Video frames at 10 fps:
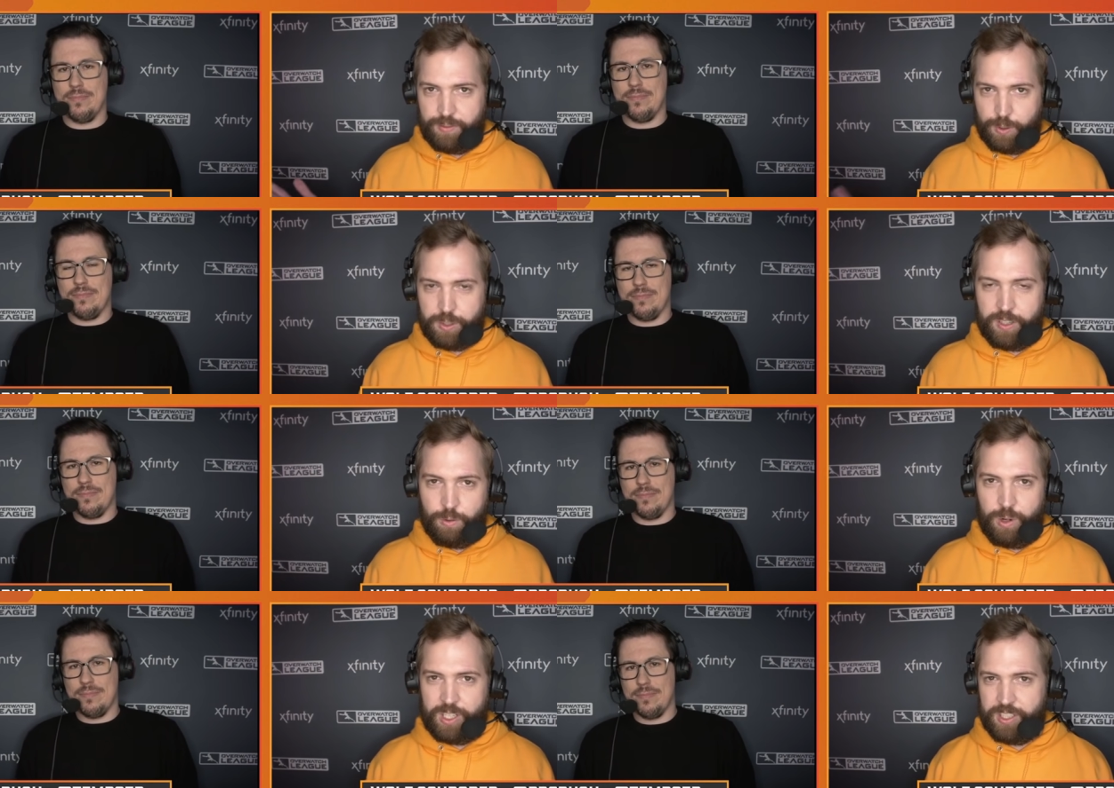Speaker 1: in his first
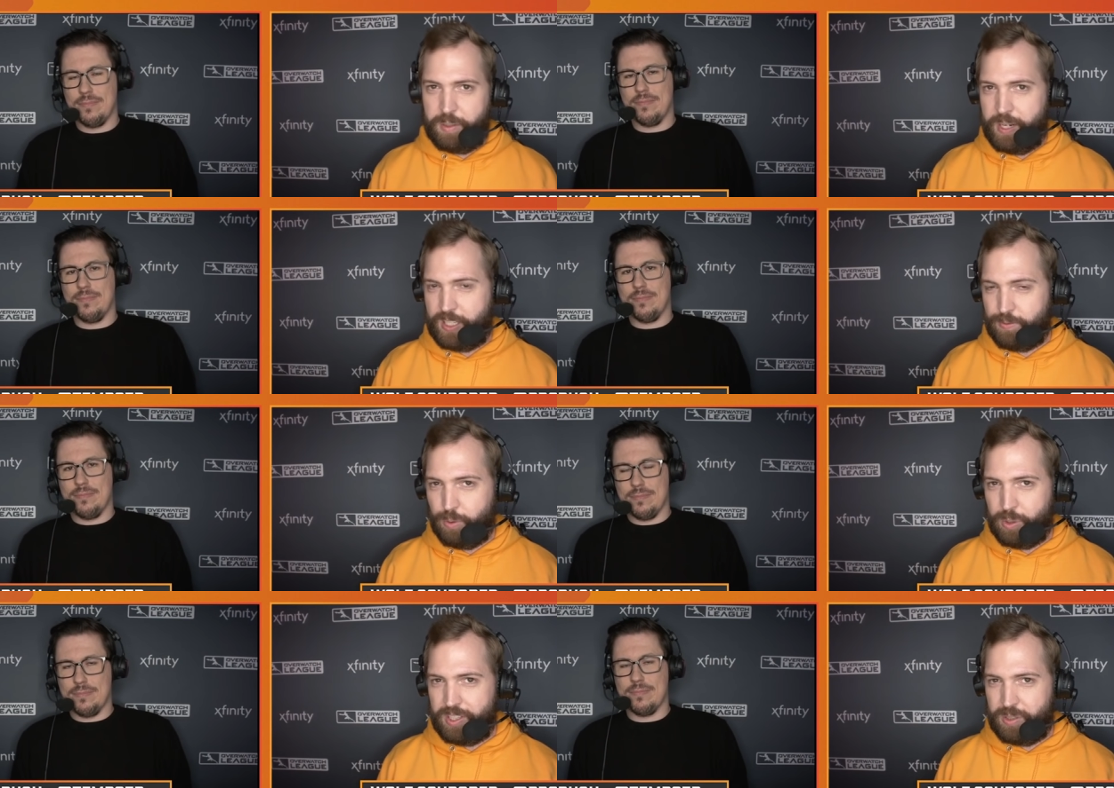Overwatch League match
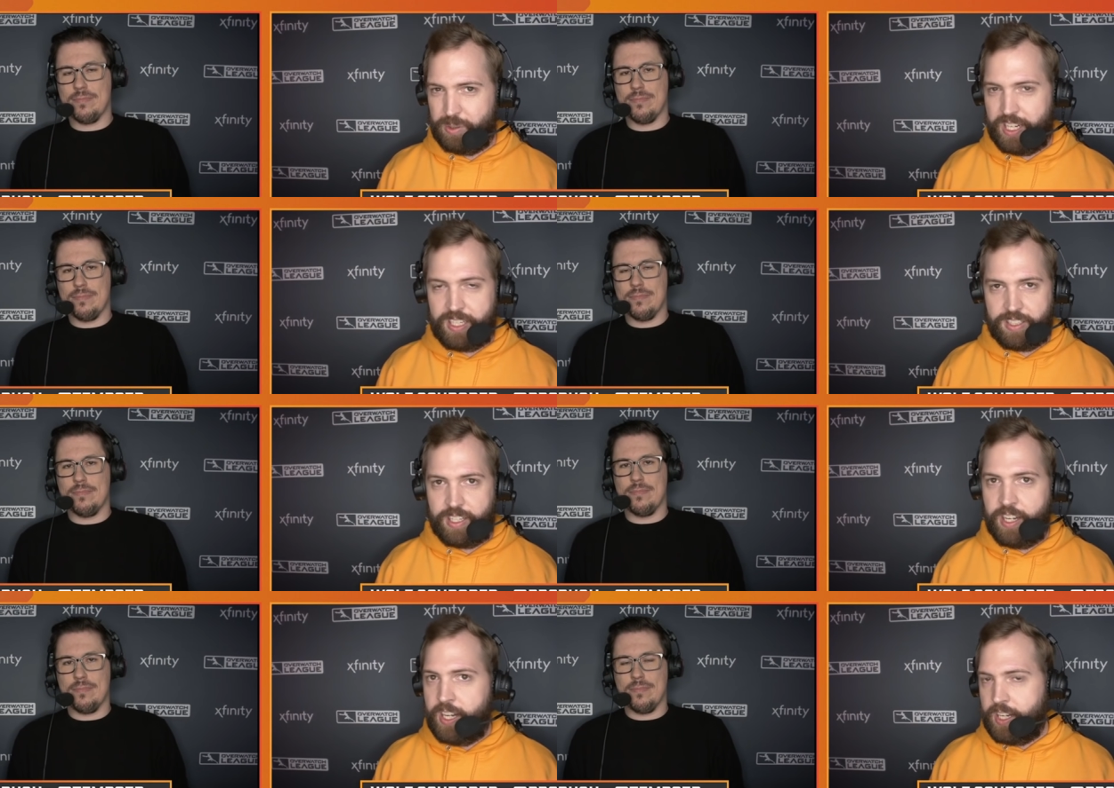for the Seoul
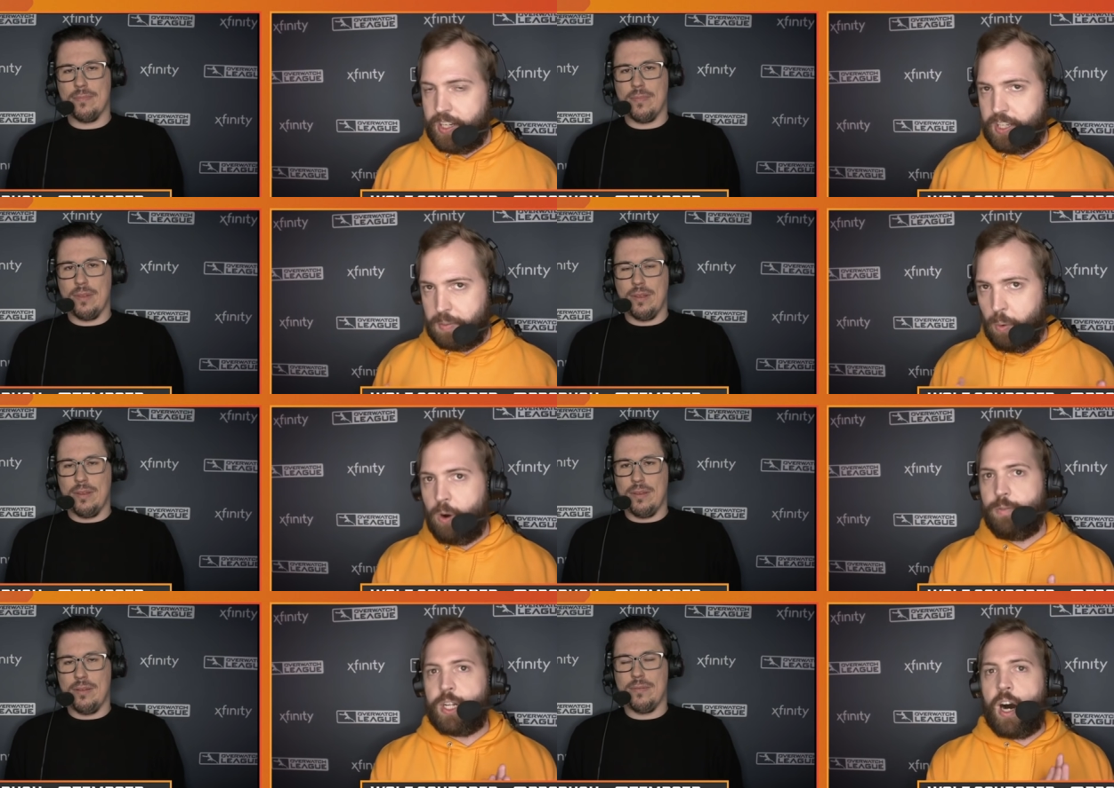Dynasty. He's
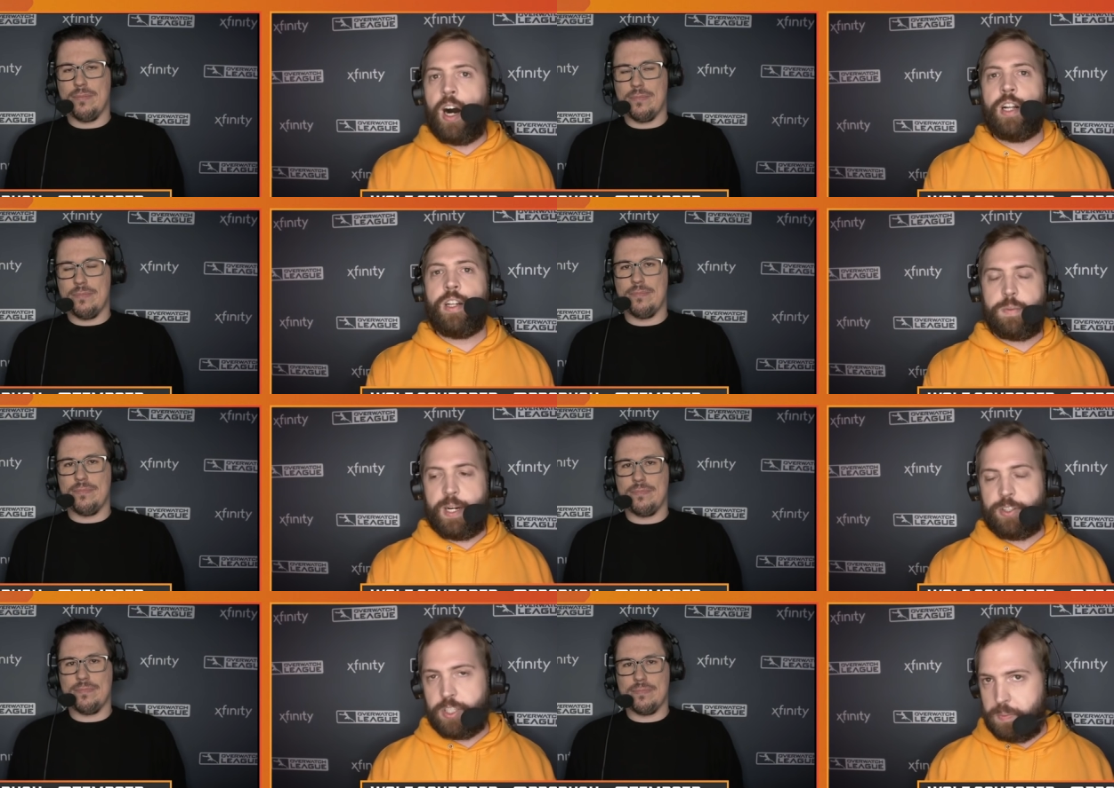more of an Ana
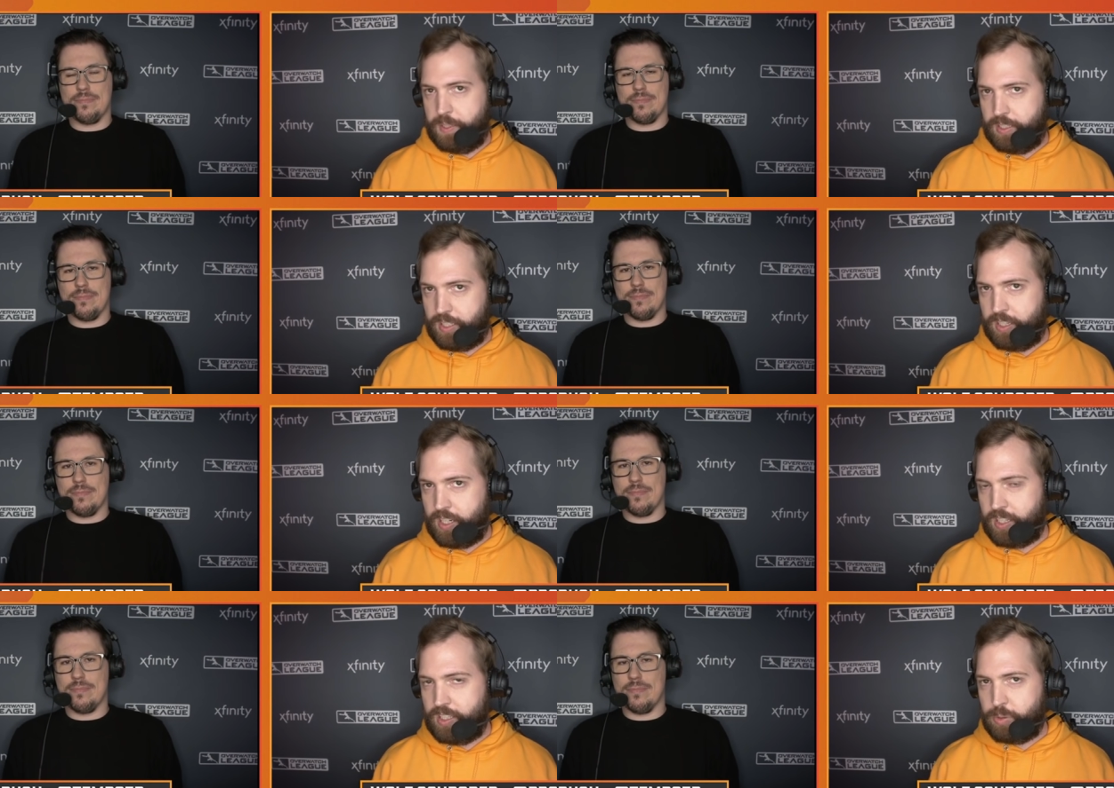specialist, but his
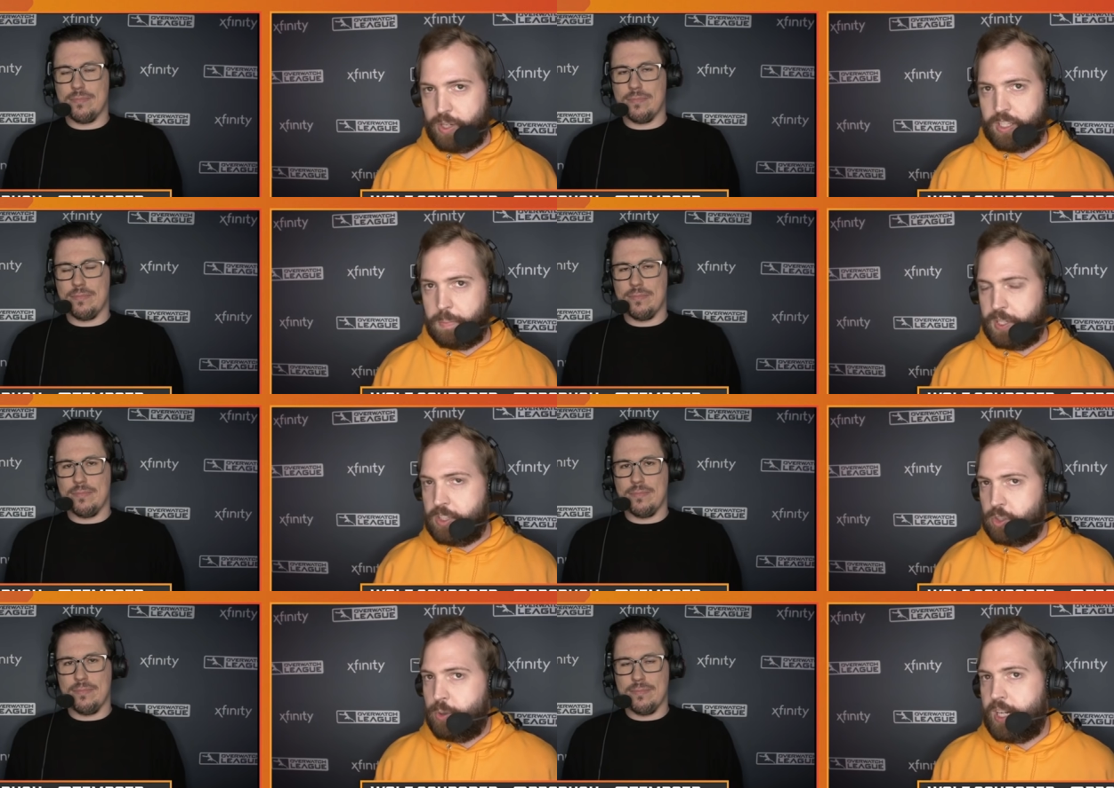Zenyatta is quite good.
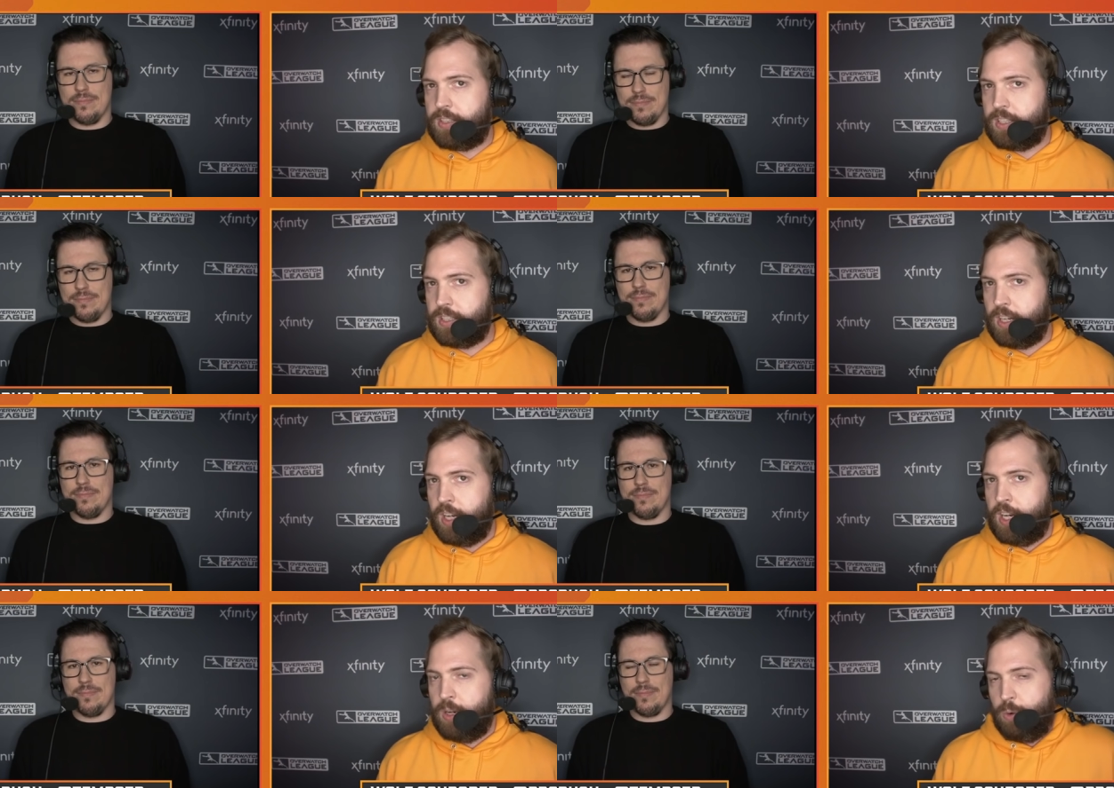But his trances